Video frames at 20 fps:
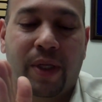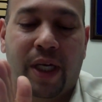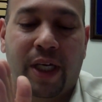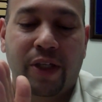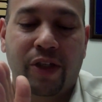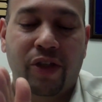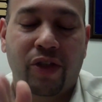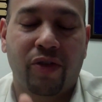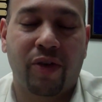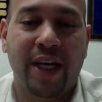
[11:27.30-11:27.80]

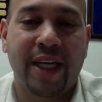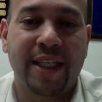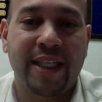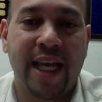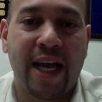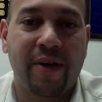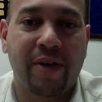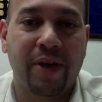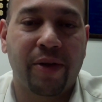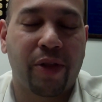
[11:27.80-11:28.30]
strike
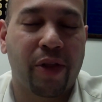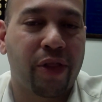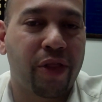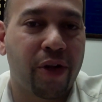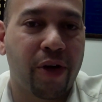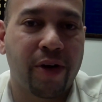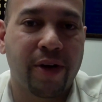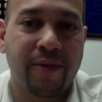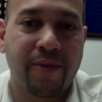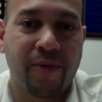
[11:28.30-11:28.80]
down at the
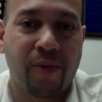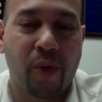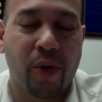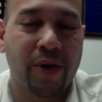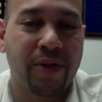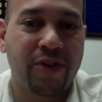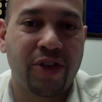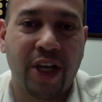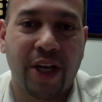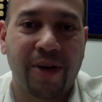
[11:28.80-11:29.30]
3rd and
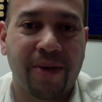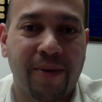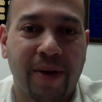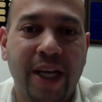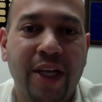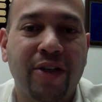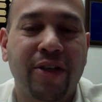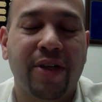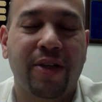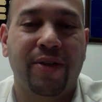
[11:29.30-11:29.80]
4th
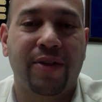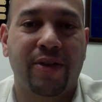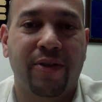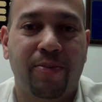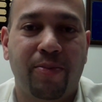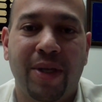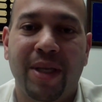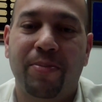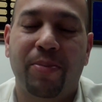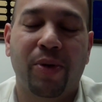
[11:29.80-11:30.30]
generations
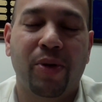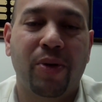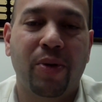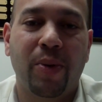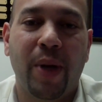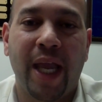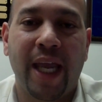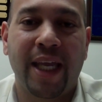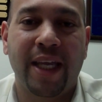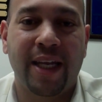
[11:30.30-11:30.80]
of people
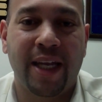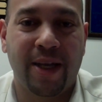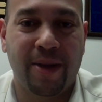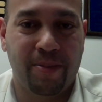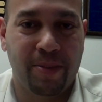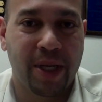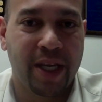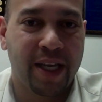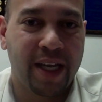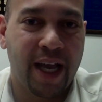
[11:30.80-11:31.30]
who hate
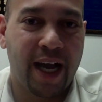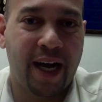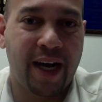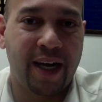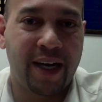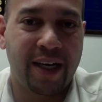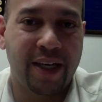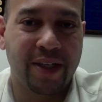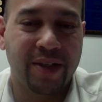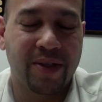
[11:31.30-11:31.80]
Him.
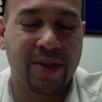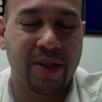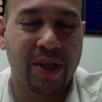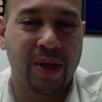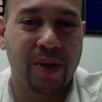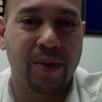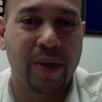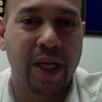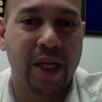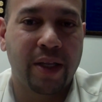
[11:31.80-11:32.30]

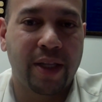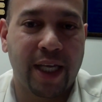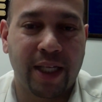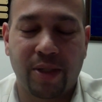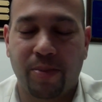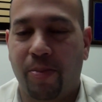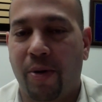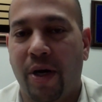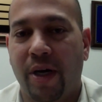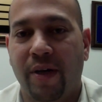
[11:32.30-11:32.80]
So
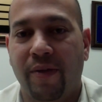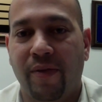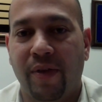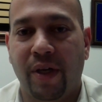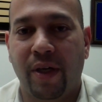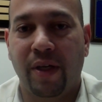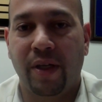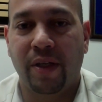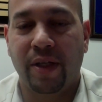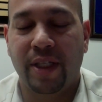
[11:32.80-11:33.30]
that's part of
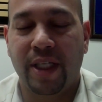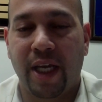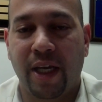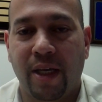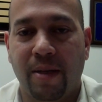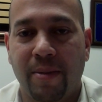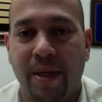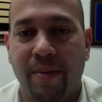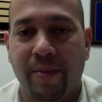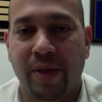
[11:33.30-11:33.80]
the 10
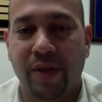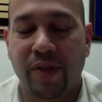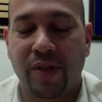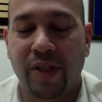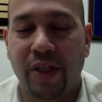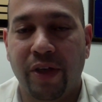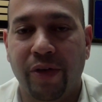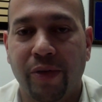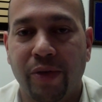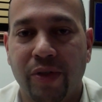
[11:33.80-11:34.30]
Commandments
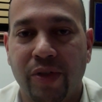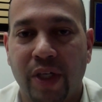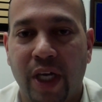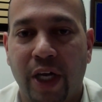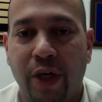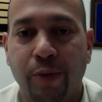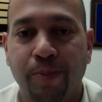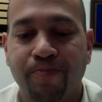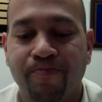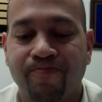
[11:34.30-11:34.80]
too.
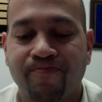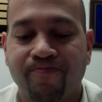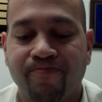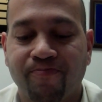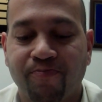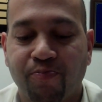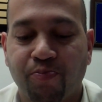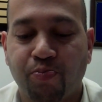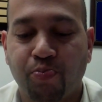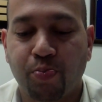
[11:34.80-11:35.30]
So.
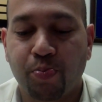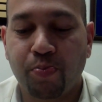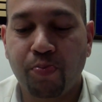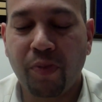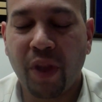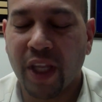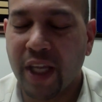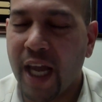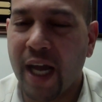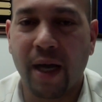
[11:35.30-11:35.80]

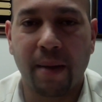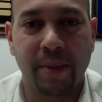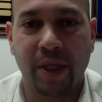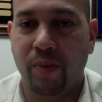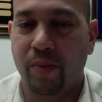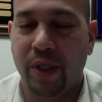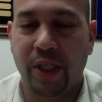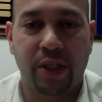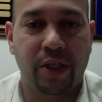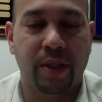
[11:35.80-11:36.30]
Yeah, I
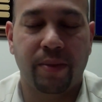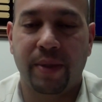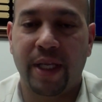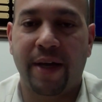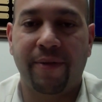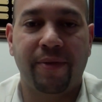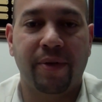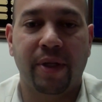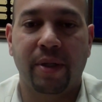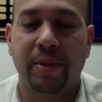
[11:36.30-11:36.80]
mean, we should
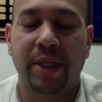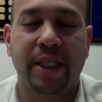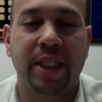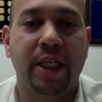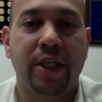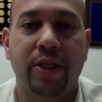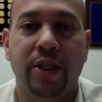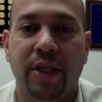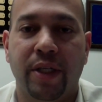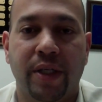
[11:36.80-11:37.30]
definitely be
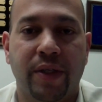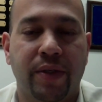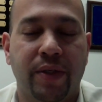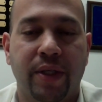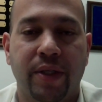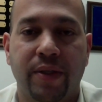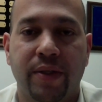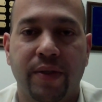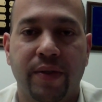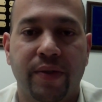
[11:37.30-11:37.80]
teaching this.
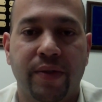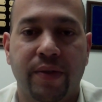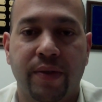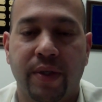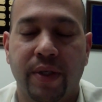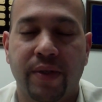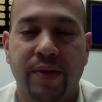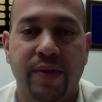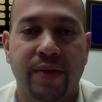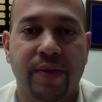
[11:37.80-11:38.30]
This
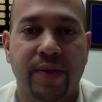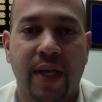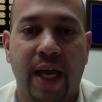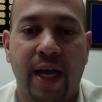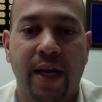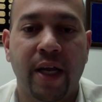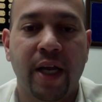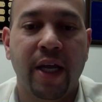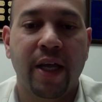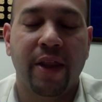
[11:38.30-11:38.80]
is
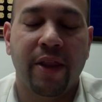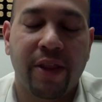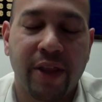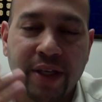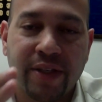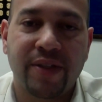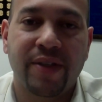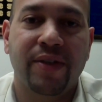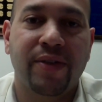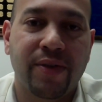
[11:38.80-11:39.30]
God.
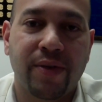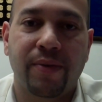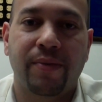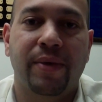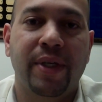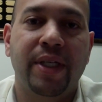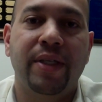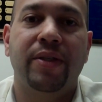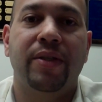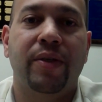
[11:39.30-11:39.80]
This is the
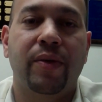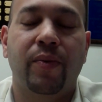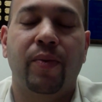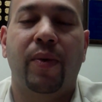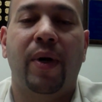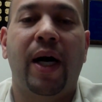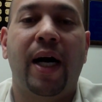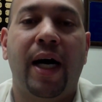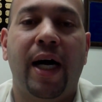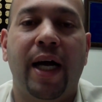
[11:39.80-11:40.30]
reason
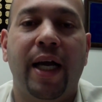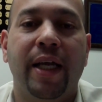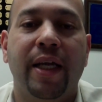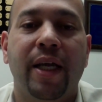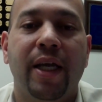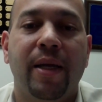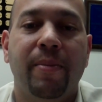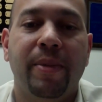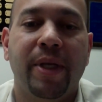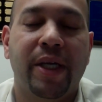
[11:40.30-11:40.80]
why,
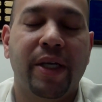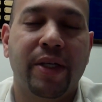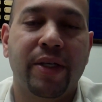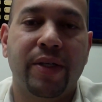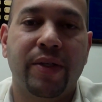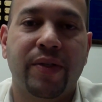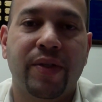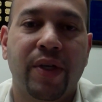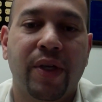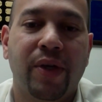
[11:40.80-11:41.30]

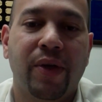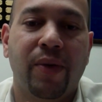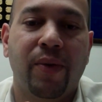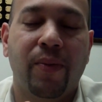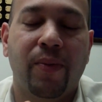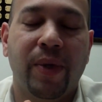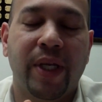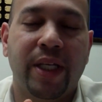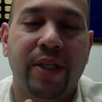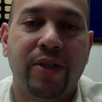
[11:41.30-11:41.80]
because
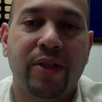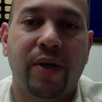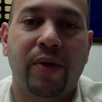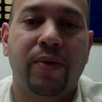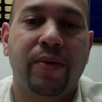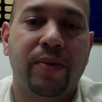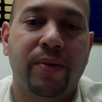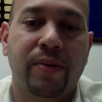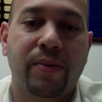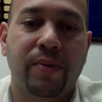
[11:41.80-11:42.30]
we
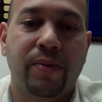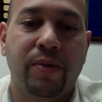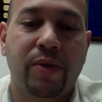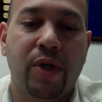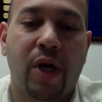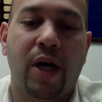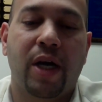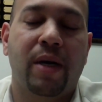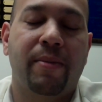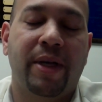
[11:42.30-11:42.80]
don't
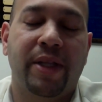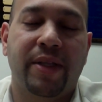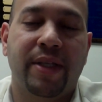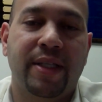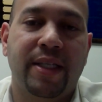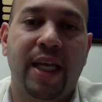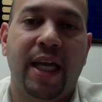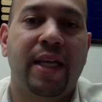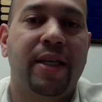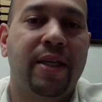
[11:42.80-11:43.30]
talk about the
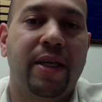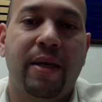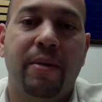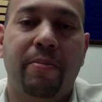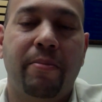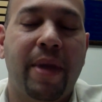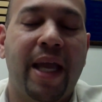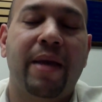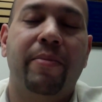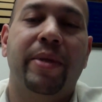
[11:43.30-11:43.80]
10
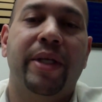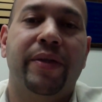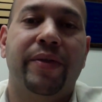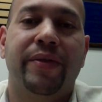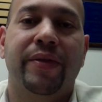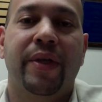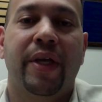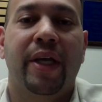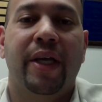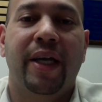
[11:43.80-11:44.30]

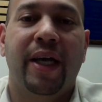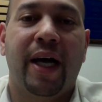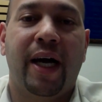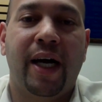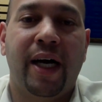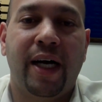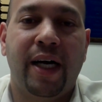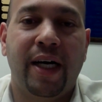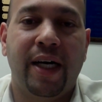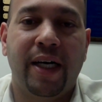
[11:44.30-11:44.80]
Commandments,
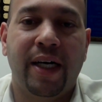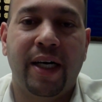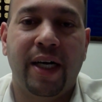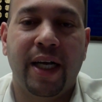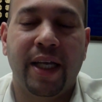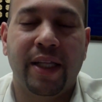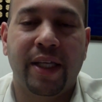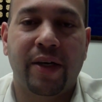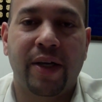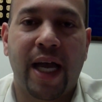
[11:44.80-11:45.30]

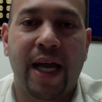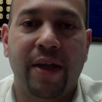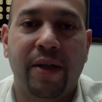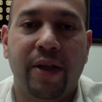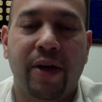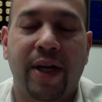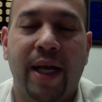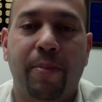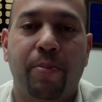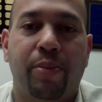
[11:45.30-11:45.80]
and they're
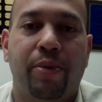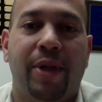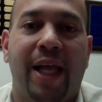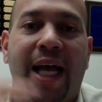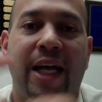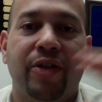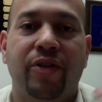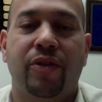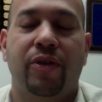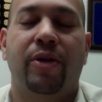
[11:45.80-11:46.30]
not
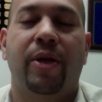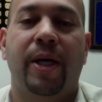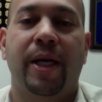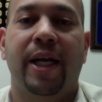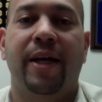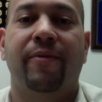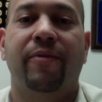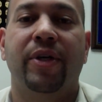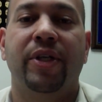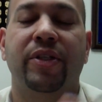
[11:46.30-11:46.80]
plastered on
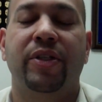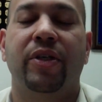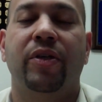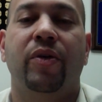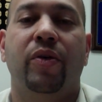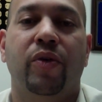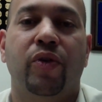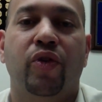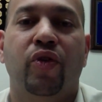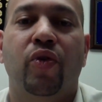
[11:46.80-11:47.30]
every
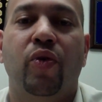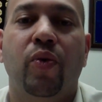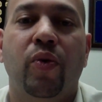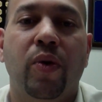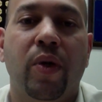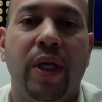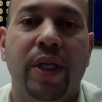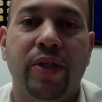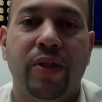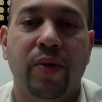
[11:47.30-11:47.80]
single
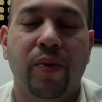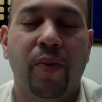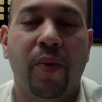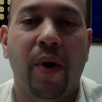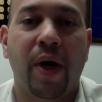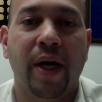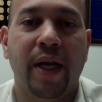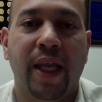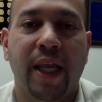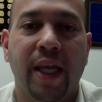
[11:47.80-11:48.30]
school as you
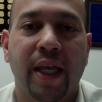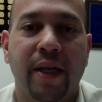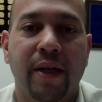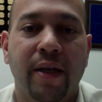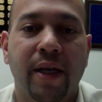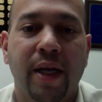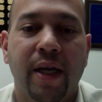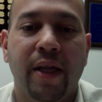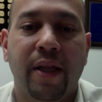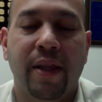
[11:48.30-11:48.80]
walk in.
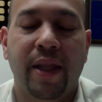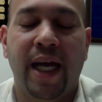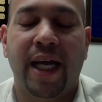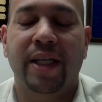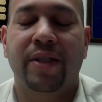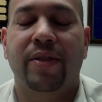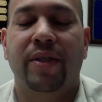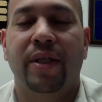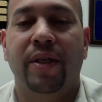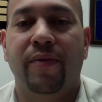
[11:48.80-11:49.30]

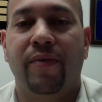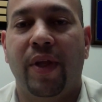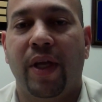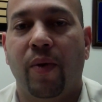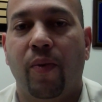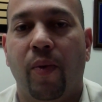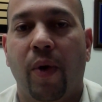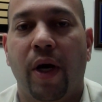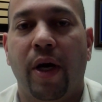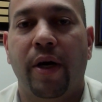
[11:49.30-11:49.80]
That if they
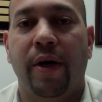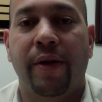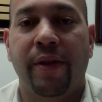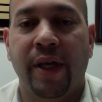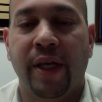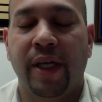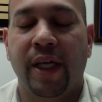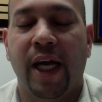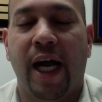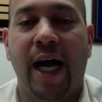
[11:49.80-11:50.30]
were,
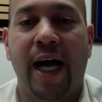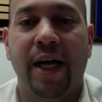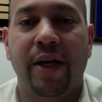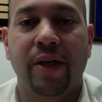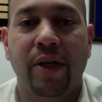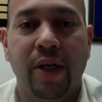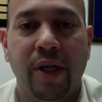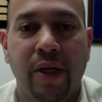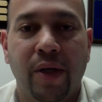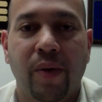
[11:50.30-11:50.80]
then
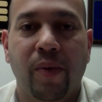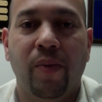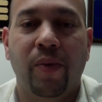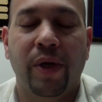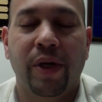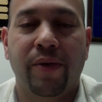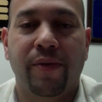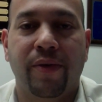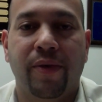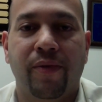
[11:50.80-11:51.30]
God
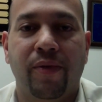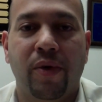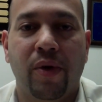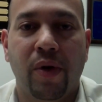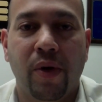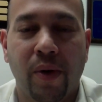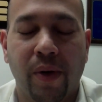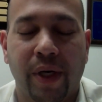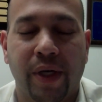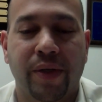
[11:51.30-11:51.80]
would have, of
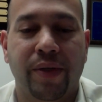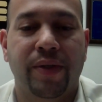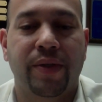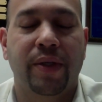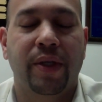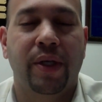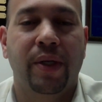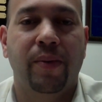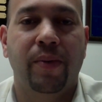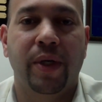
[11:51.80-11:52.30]
course,
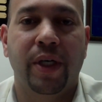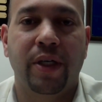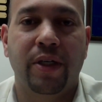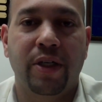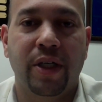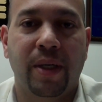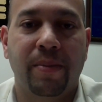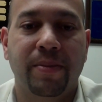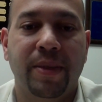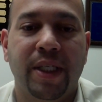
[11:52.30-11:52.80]

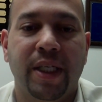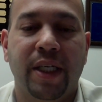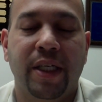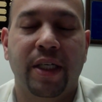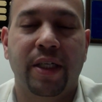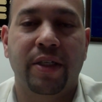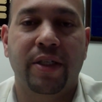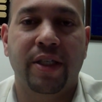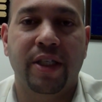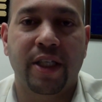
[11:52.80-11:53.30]
jumped in
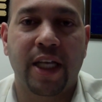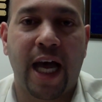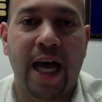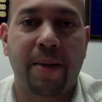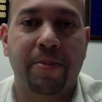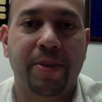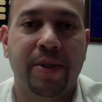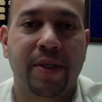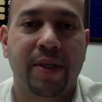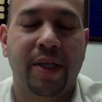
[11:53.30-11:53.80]
and
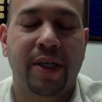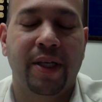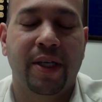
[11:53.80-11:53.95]
stopped